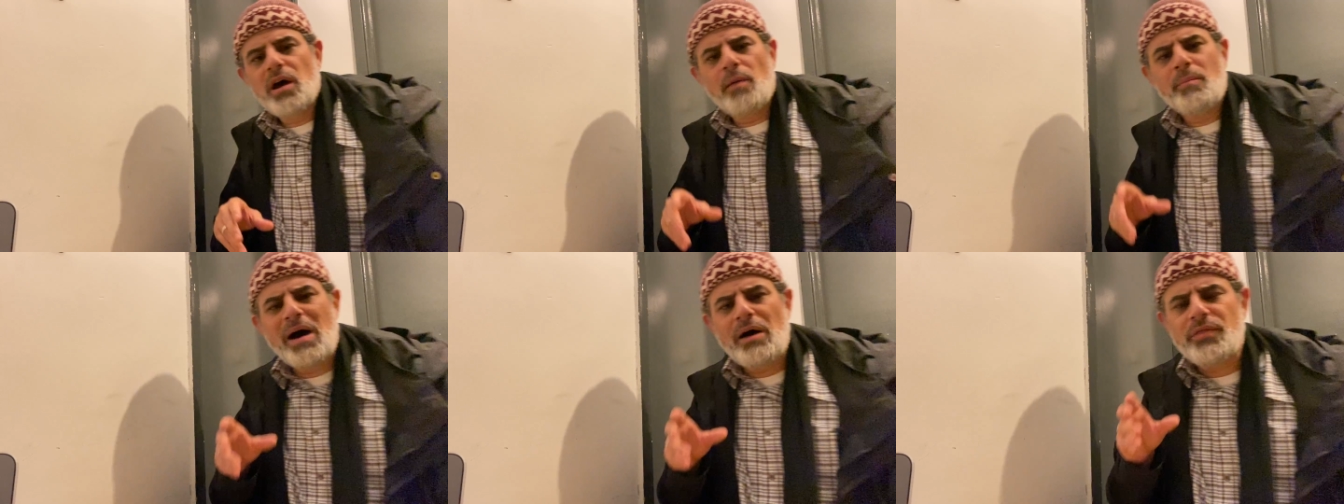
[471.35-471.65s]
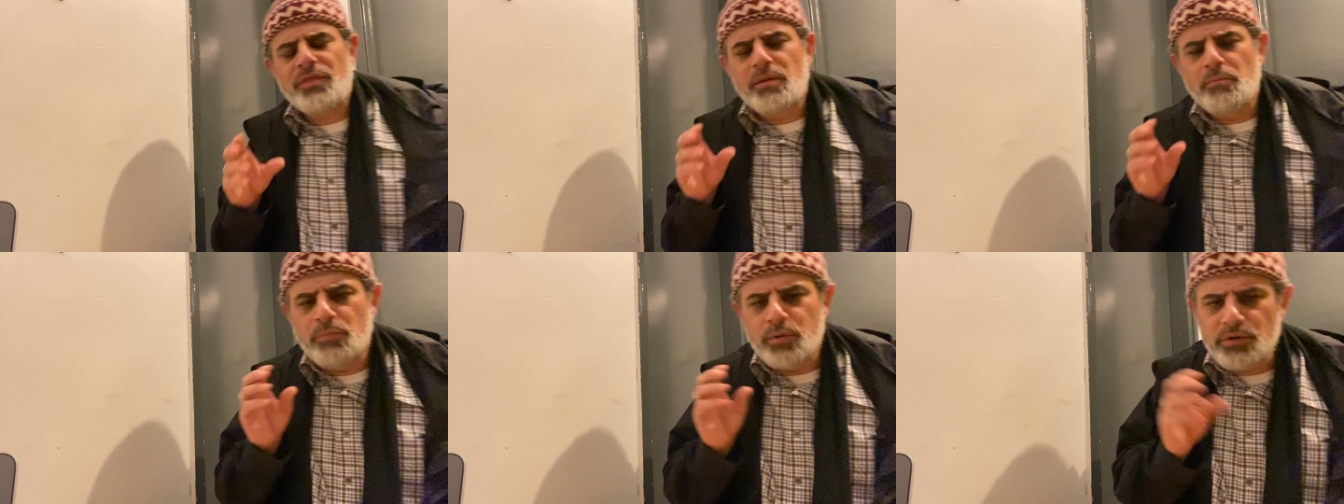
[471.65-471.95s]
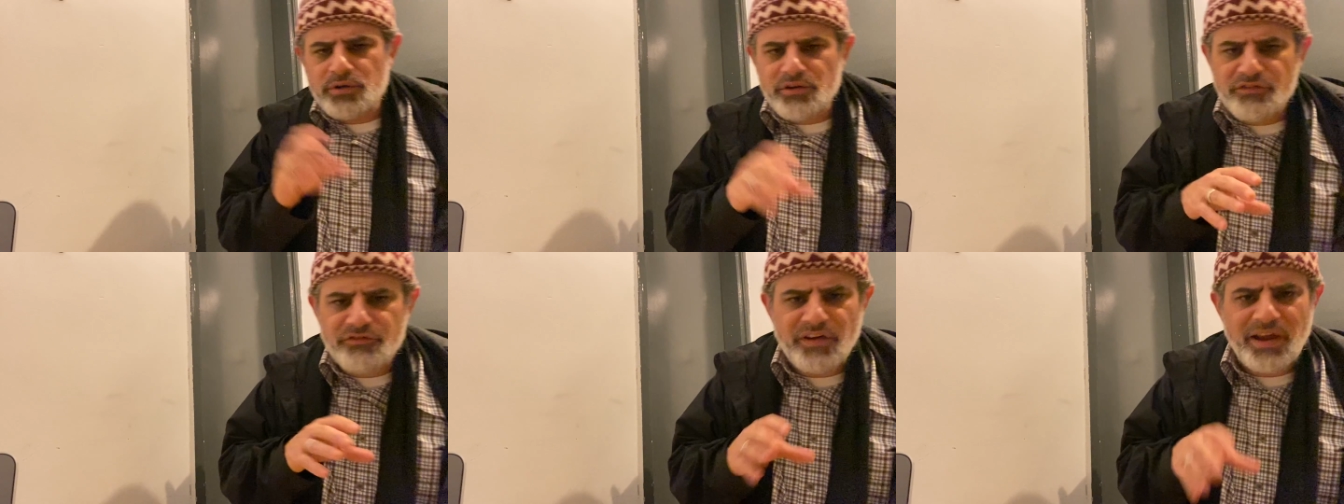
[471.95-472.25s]
about the
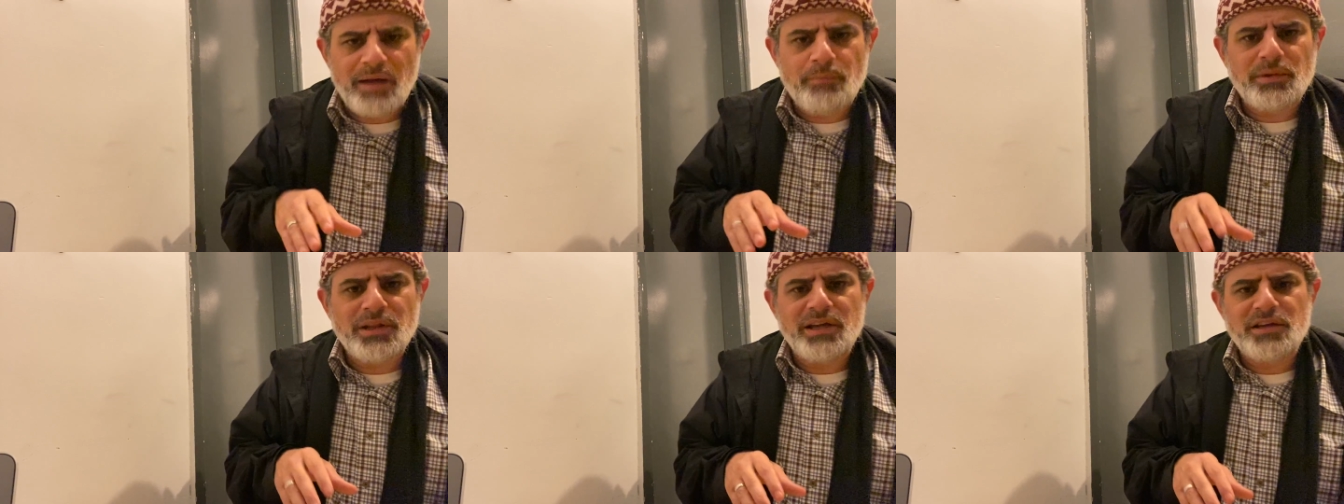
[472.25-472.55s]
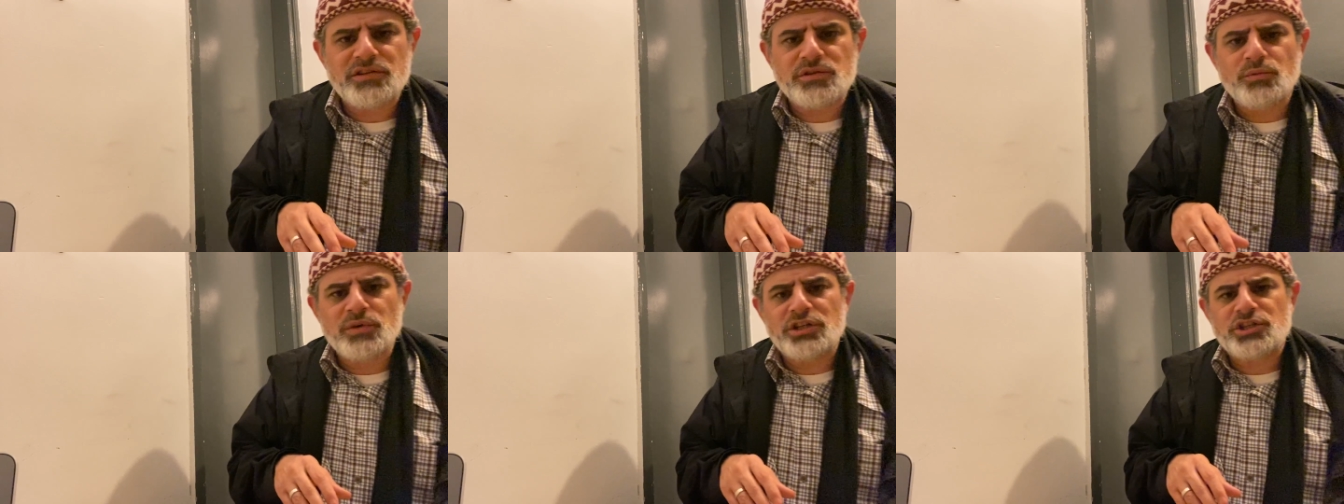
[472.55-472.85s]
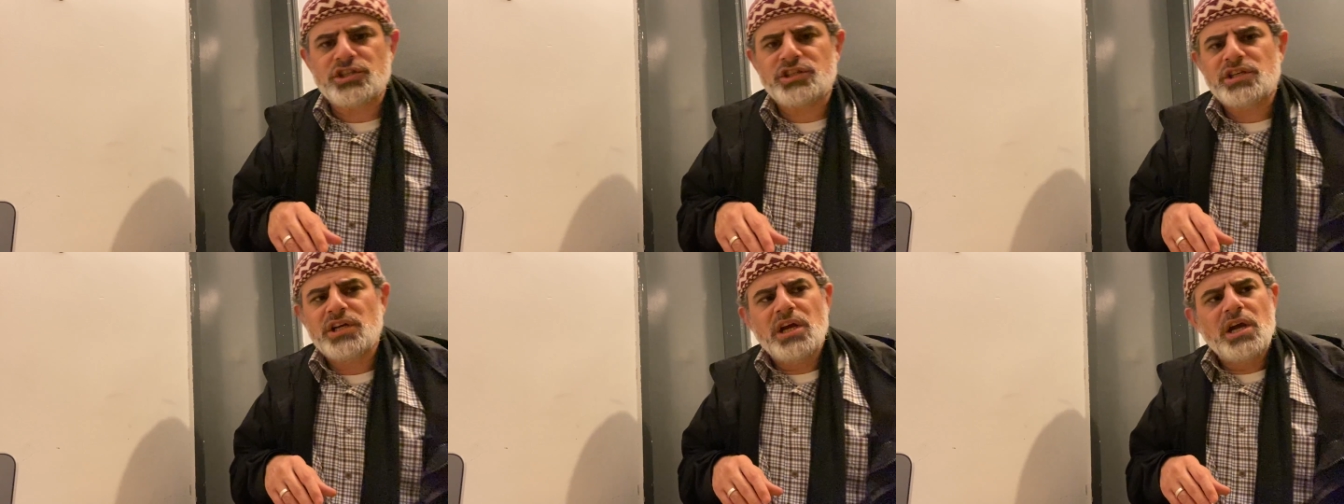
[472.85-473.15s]
Buddha families,
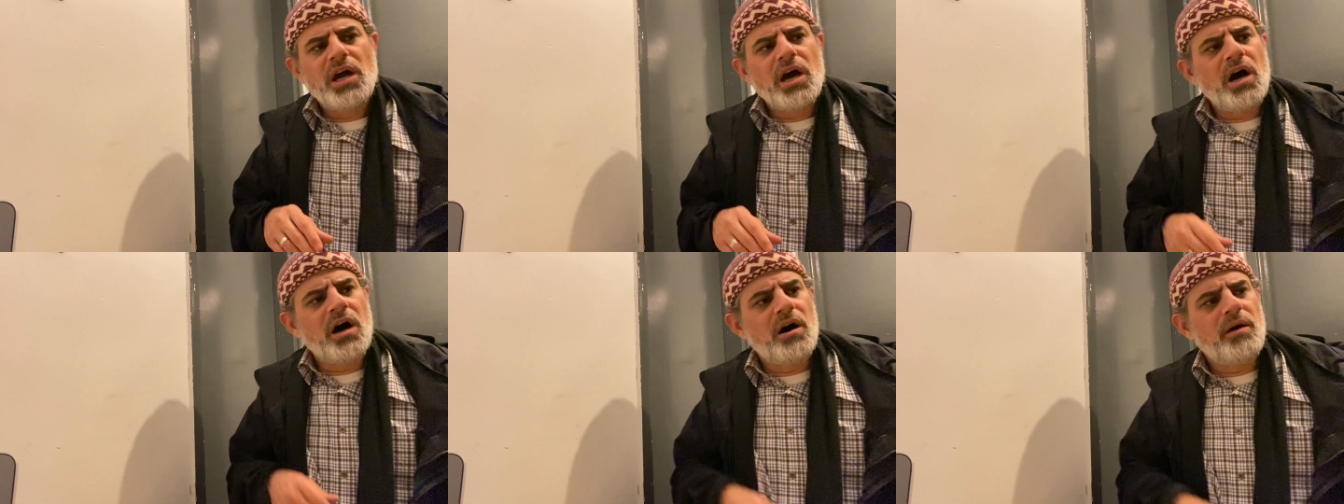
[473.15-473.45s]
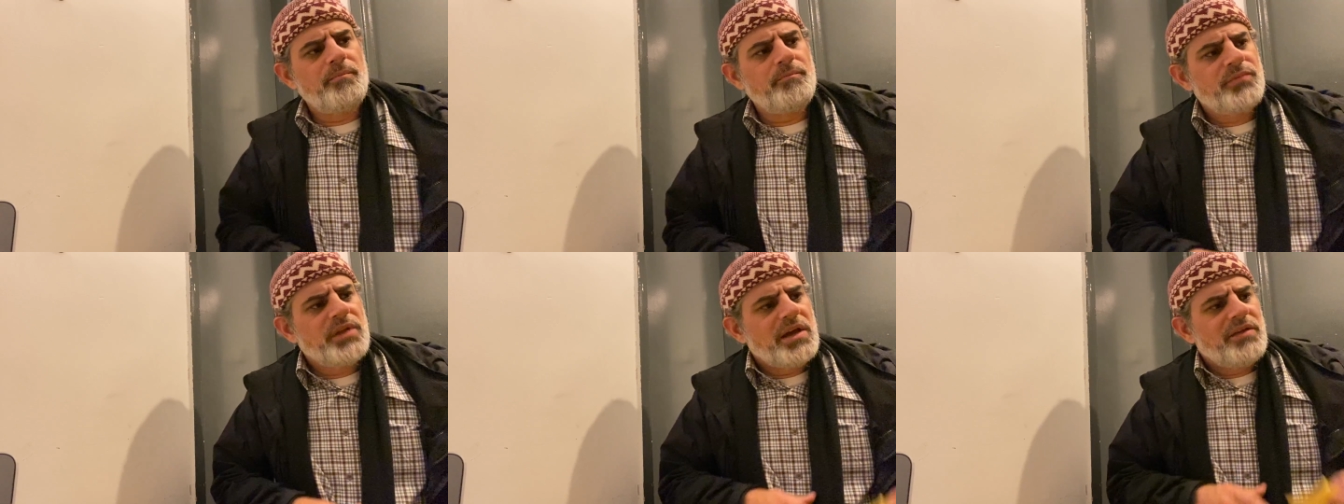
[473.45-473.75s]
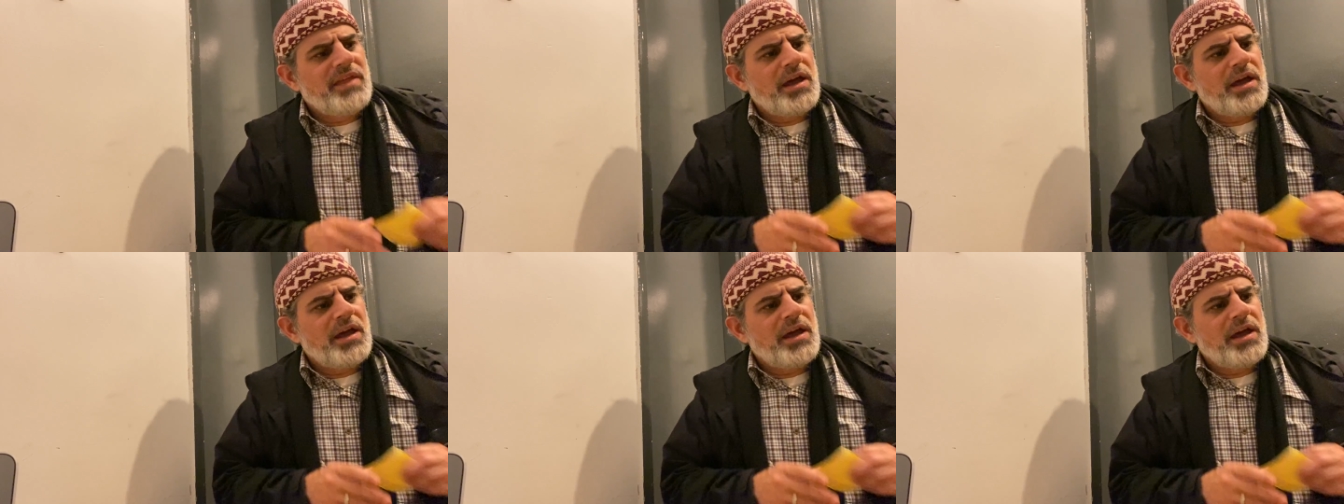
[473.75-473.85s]
which um,